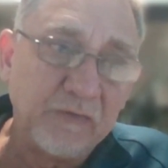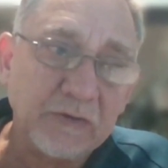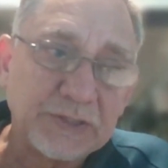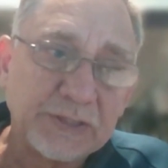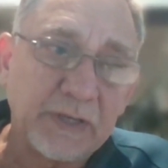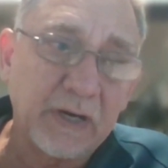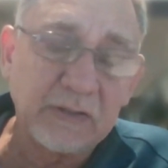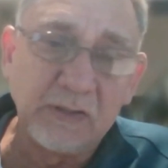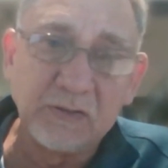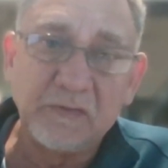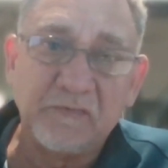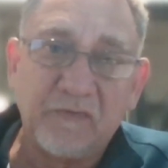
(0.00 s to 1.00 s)
you
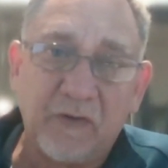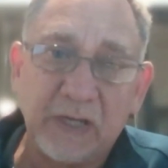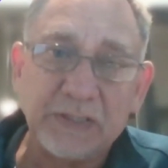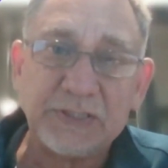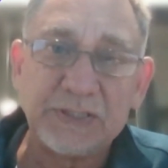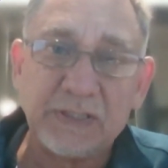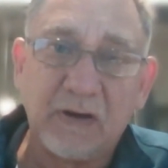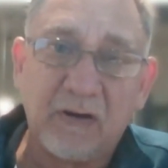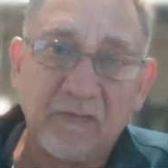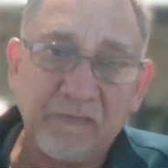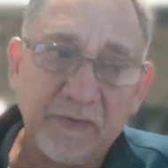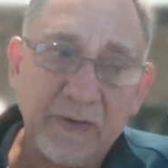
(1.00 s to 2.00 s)
struggle to find
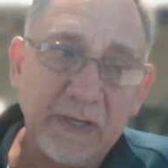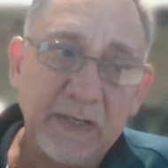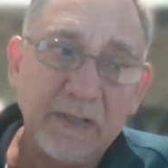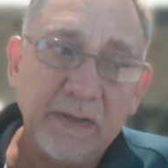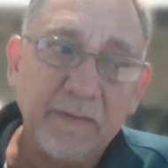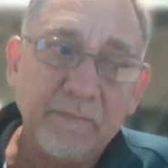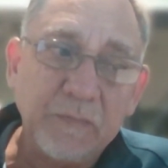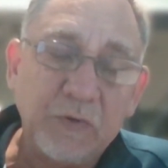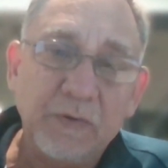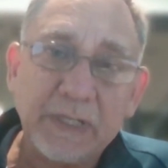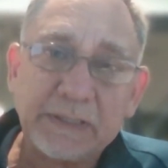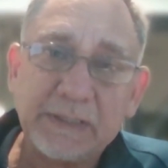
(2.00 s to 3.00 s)
staff,
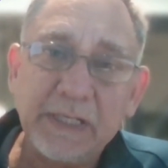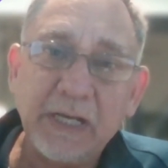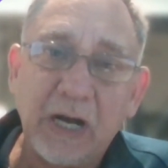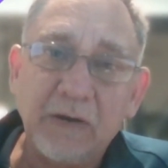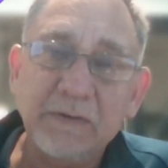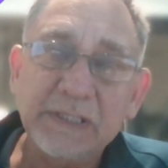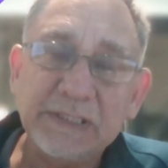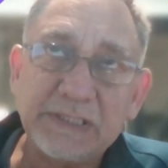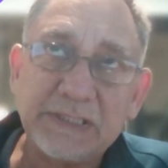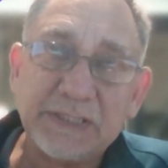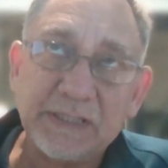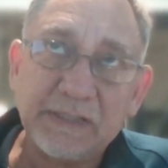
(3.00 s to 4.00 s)
you literally only
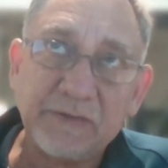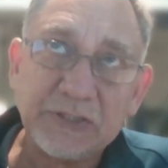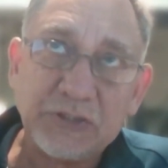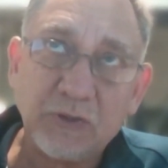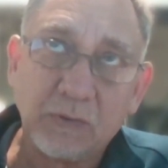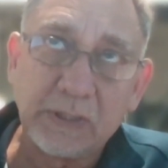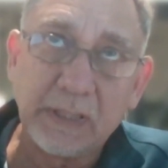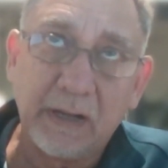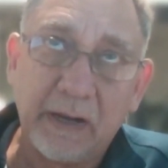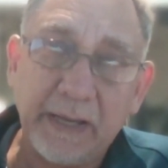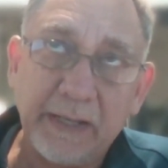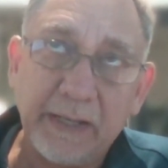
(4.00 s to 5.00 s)
service your
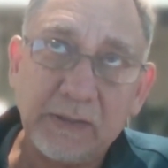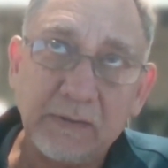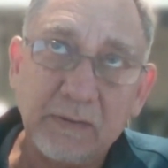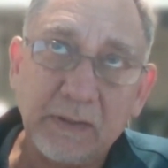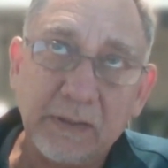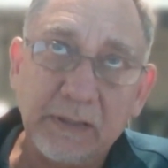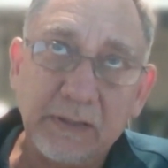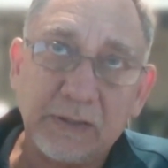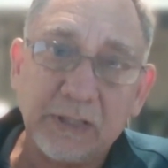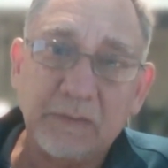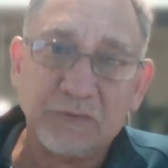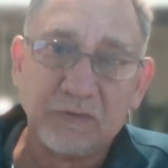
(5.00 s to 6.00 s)
client in
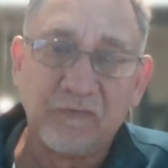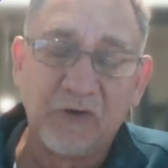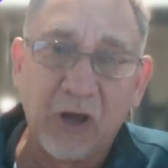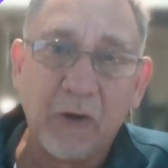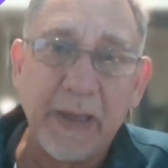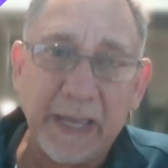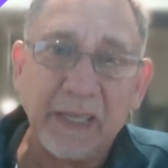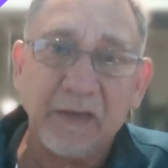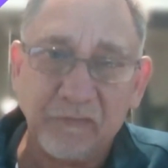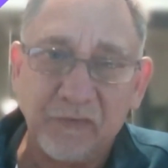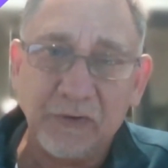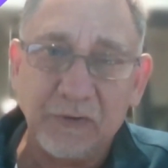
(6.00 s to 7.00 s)
terms of
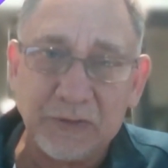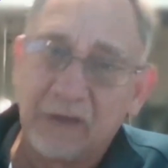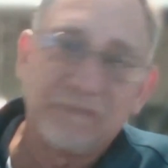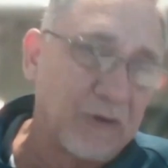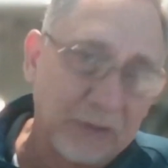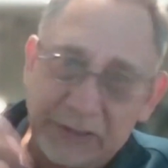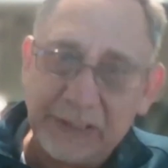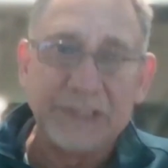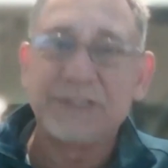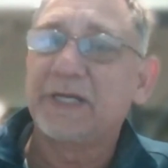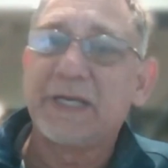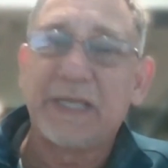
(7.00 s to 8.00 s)
low-hanging fruit. I've got
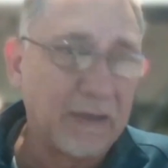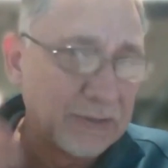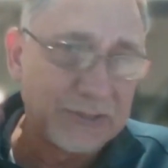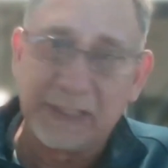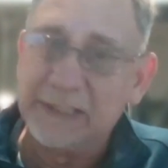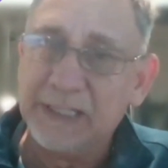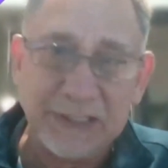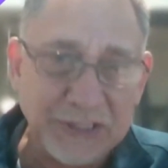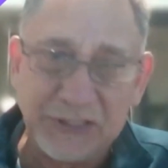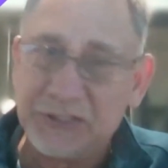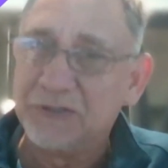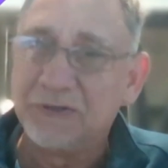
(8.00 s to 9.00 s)
these accounts, they're
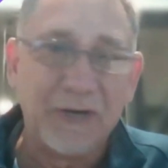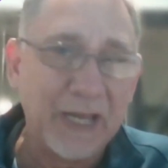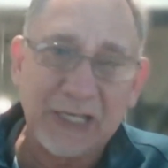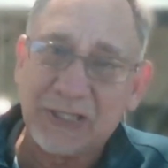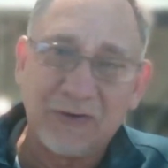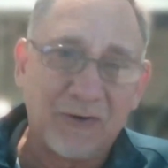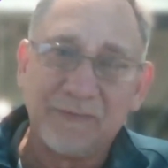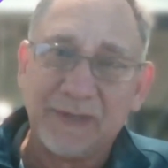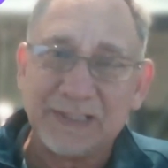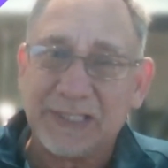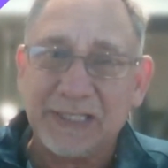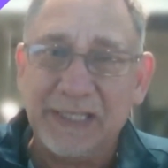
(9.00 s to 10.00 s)
easy to collect on,
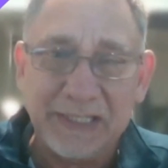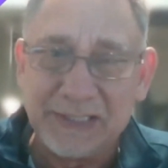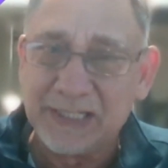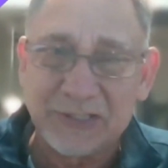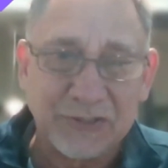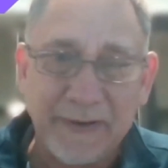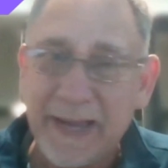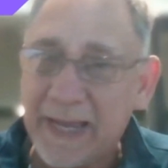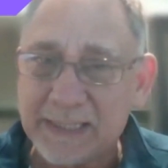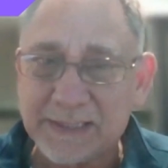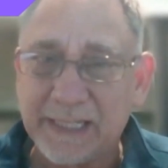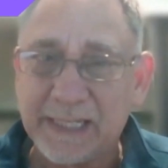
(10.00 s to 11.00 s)
they're the easiest to
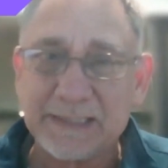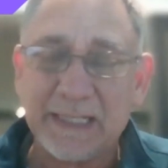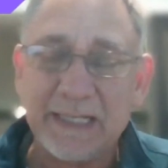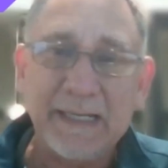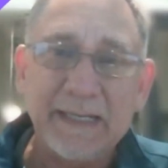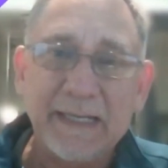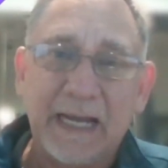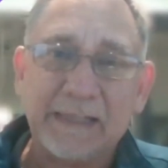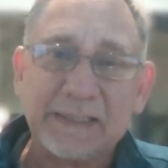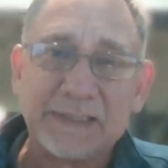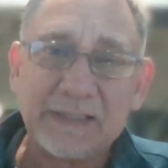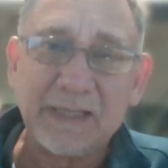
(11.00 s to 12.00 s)
access.
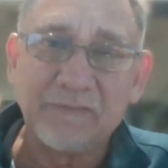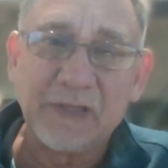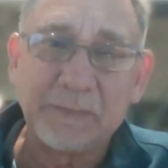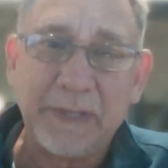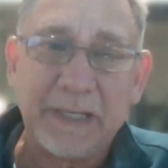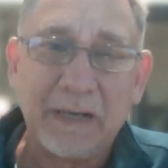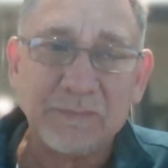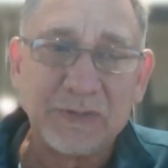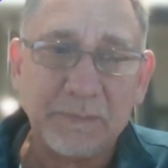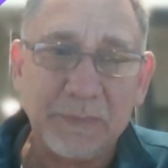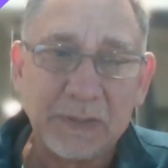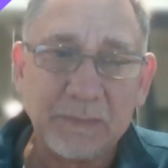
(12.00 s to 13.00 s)
And the stuff that becomes
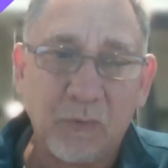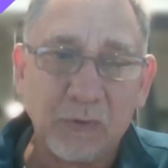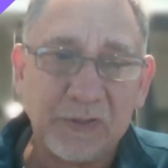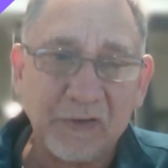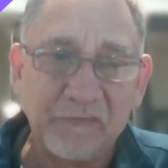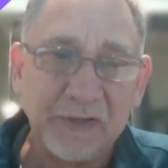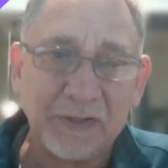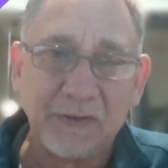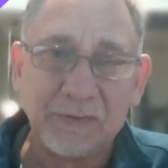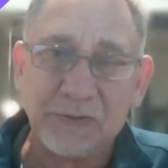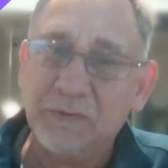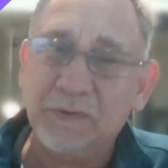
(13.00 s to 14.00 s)
a bit more
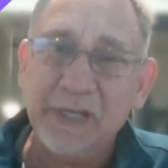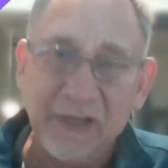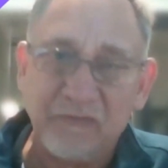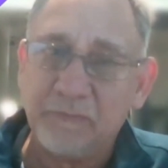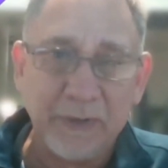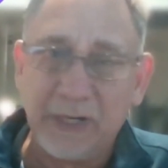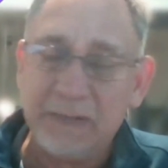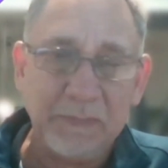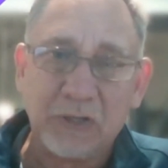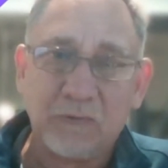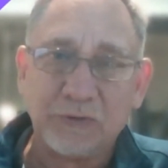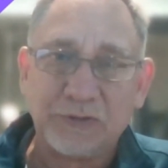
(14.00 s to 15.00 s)
difficult, you leave purely
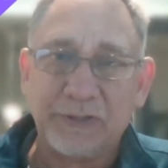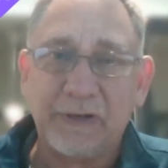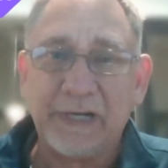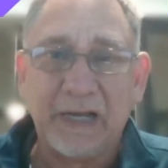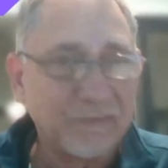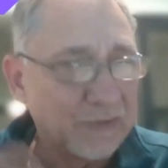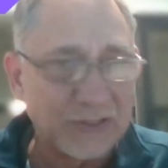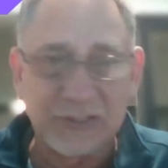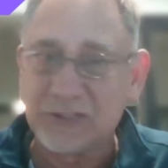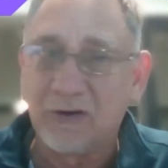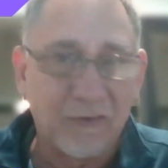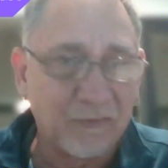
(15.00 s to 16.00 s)
because you don't have the
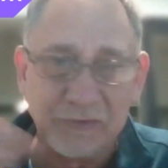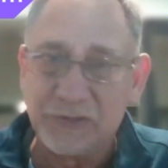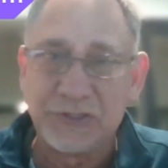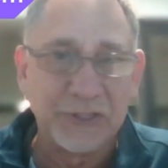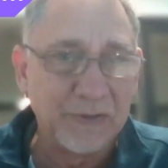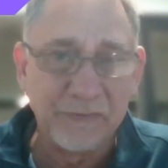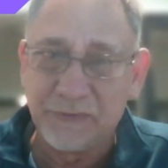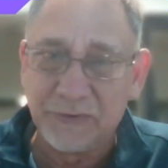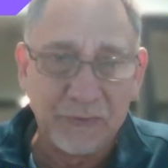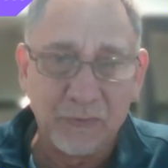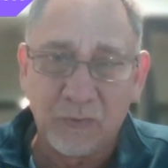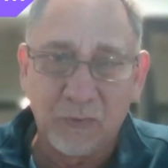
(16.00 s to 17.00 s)
staff to churn
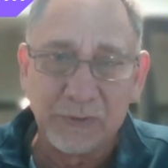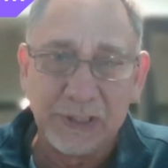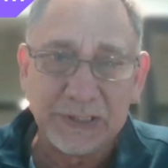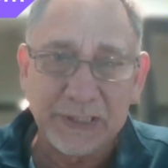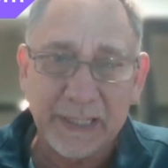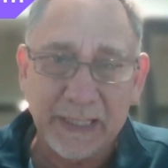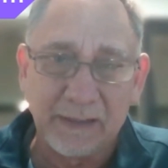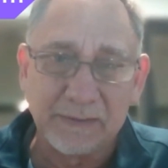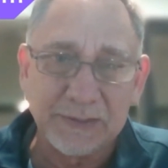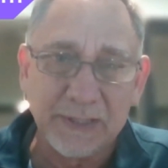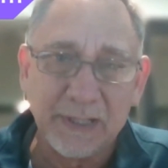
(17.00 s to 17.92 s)
through all these accounts.